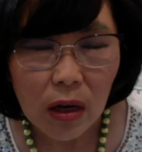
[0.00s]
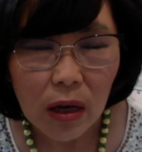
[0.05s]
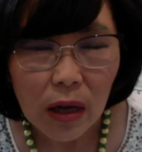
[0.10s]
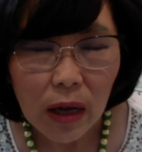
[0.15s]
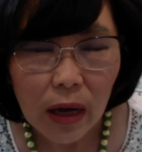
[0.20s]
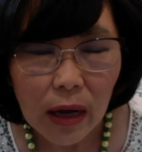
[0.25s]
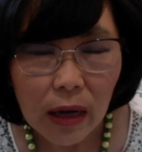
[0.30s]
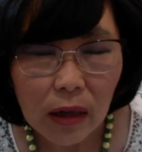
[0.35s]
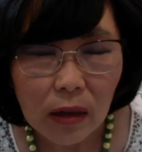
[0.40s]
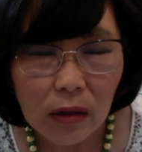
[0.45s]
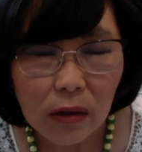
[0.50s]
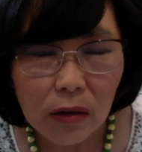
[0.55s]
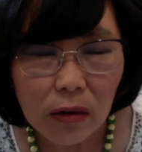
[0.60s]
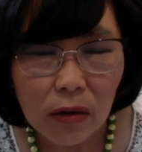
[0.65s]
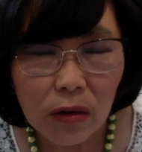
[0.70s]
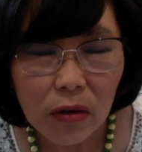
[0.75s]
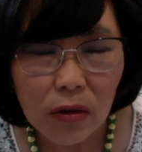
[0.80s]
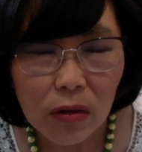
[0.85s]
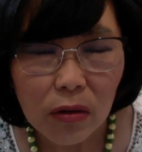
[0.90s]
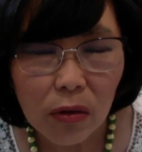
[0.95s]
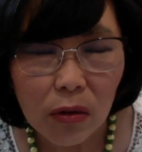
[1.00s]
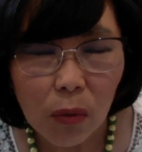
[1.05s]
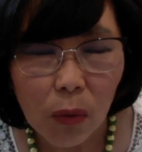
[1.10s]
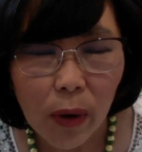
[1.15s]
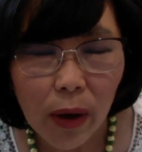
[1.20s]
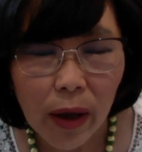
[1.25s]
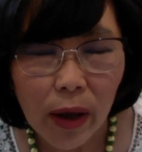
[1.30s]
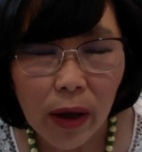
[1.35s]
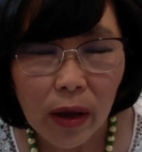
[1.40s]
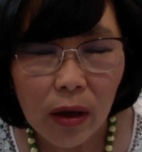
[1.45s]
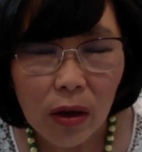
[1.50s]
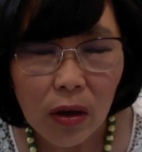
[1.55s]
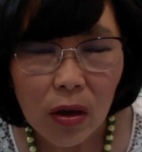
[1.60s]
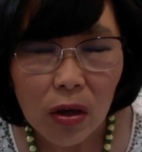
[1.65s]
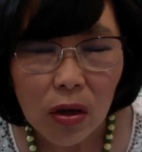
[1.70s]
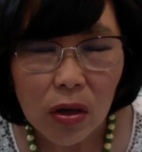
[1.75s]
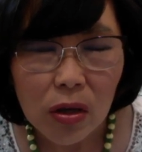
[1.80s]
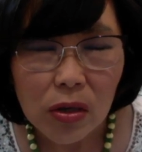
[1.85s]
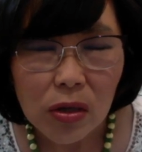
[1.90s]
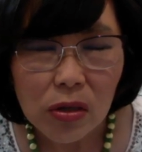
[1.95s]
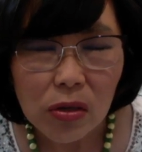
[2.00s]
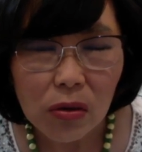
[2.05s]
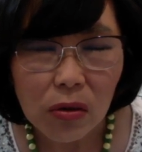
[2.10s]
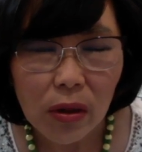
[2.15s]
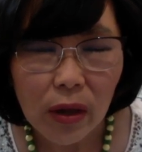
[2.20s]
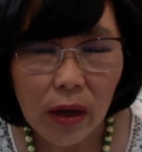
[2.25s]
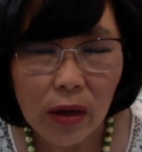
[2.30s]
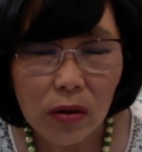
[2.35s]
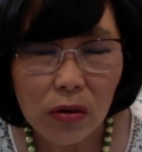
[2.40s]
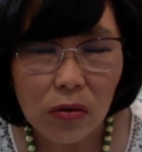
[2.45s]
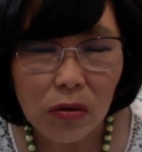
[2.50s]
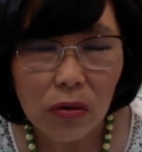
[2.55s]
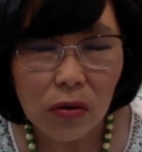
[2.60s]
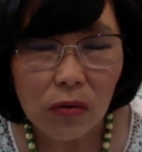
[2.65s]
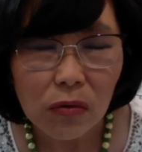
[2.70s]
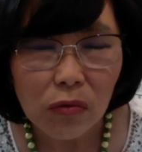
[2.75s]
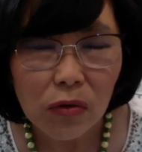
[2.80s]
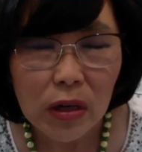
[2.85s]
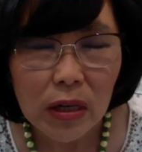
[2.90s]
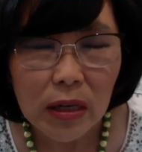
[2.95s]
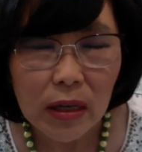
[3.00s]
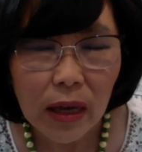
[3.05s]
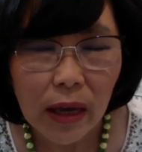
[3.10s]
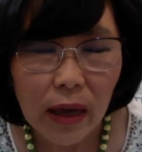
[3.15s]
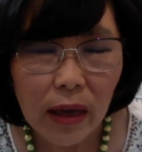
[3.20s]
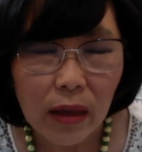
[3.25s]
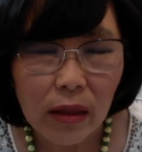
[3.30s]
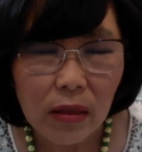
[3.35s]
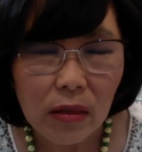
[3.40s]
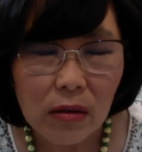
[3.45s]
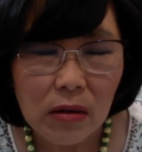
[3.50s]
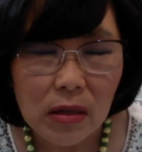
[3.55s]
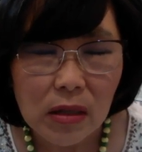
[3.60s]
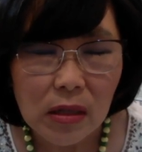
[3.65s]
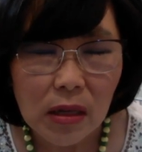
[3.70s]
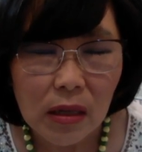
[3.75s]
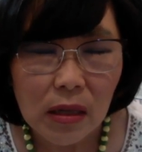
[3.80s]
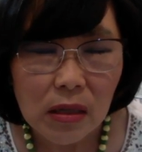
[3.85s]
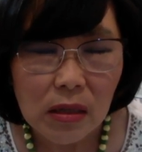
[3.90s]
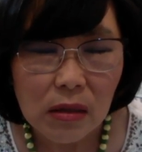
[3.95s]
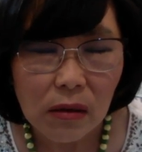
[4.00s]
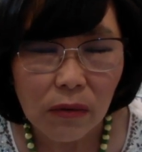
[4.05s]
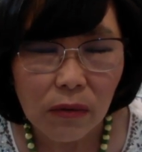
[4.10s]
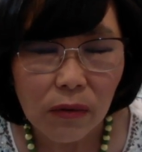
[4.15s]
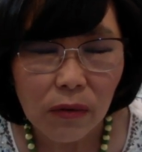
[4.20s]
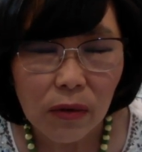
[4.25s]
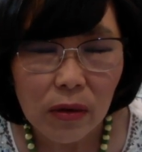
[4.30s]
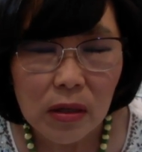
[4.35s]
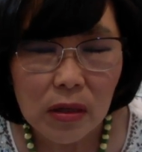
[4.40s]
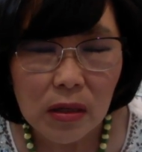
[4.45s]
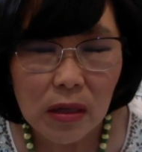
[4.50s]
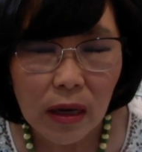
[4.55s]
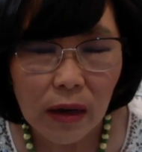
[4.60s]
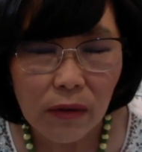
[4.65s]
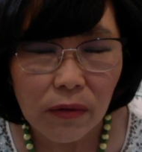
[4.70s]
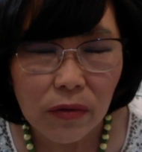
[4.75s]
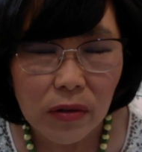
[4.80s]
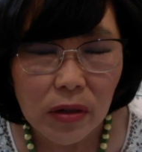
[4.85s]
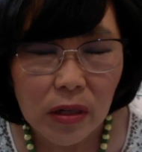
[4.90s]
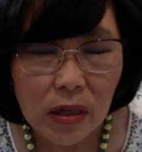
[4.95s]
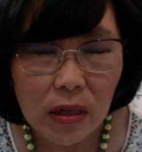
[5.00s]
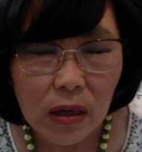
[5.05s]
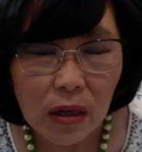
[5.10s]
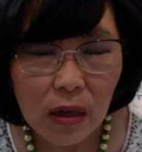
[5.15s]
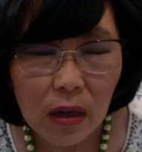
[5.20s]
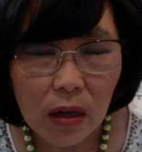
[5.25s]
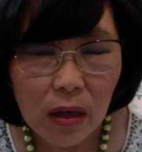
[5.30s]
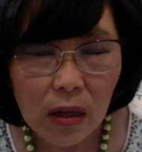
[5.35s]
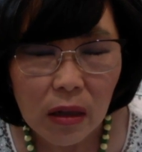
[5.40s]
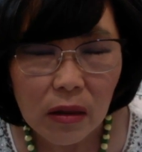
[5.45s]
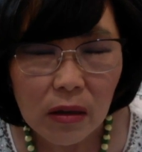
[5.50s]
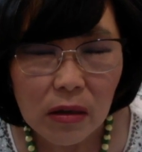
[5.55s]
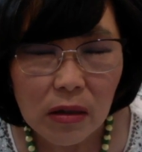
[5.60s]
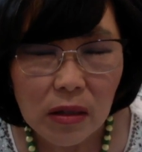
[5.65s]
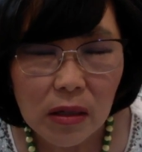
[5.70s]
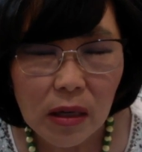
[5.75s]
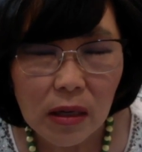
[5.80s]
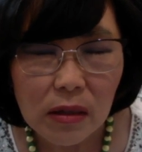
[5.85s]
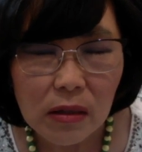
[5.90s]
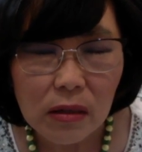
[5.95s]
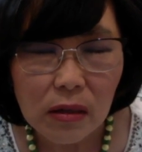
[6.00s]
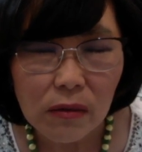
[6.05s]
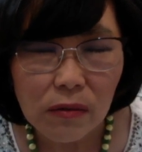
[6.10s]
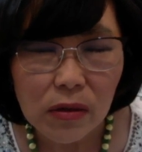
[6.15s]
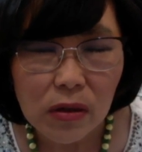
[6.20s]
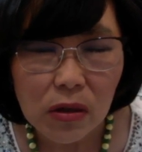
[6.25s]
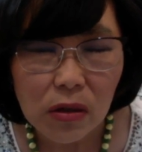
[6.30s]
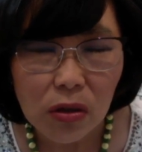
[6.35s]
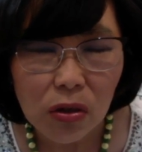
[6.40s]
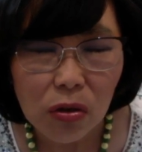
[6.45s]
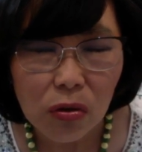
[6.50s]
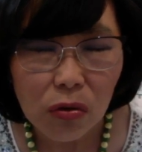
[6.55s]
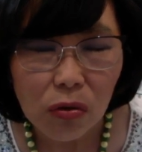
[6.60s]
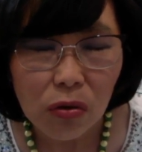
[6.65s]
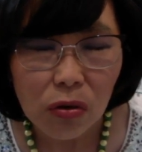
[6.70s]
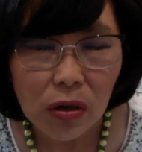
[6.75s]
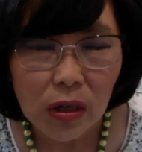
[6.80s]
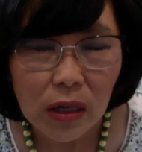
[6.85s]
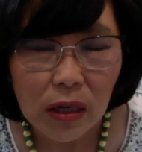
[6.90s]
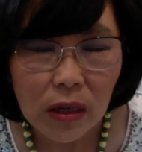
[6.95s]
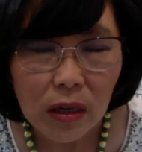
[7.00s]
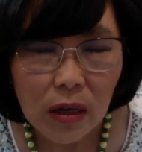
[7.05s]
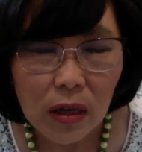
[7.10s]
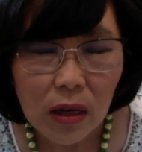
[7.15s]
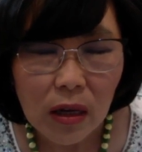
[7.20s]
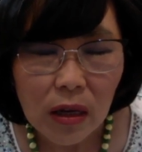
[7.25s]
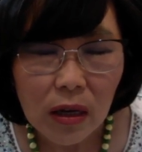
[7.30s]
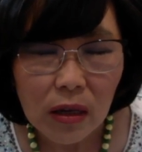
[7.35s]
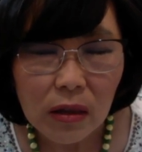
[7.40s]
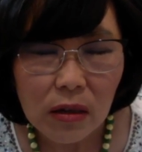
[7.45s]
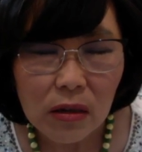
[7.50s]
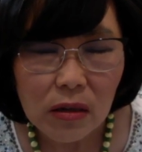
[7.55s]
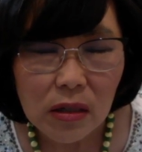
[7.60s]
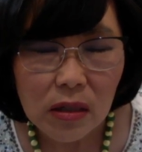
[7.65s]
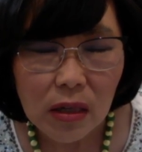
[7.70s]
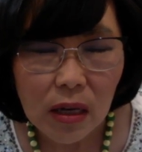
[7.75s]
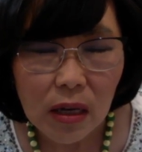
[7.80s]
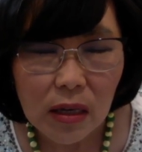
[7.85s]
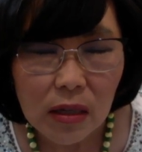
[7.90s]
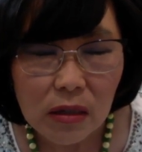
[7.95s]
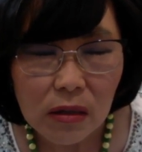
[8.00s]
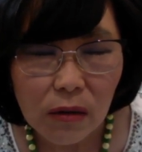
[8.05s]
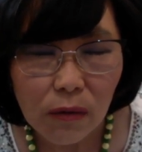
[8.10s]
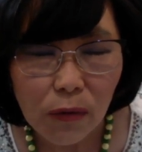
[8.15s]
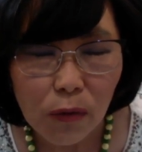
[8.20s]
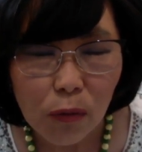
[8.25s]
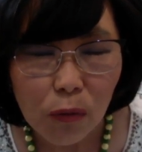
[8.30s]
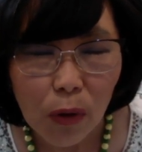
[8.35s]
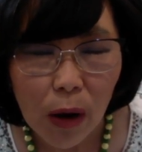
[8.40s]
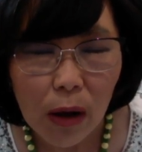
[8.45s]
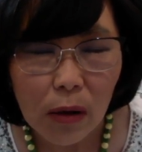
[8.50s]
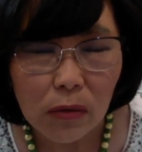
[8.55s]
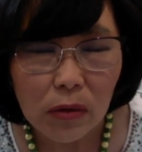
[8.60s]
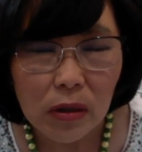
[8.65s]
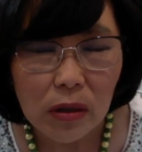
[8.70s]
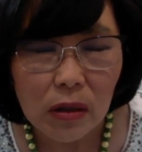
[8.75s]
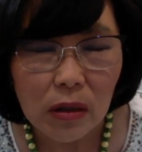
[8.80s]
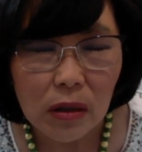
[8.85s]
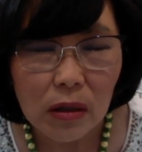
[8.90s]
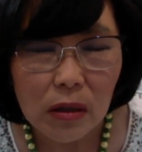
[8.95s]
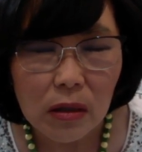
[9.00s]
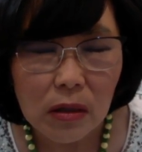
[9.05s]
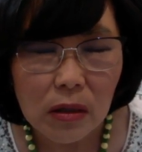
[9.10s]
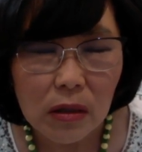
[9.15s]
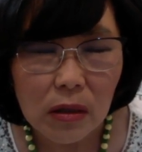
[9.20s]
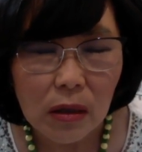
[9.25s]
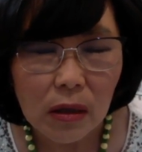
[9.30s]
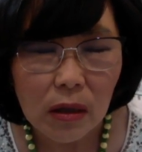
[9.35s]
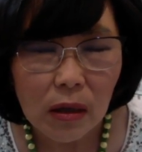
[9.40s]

and clearing the way so that you could regain the sense of safety, the sense of security, the sense of groundedness.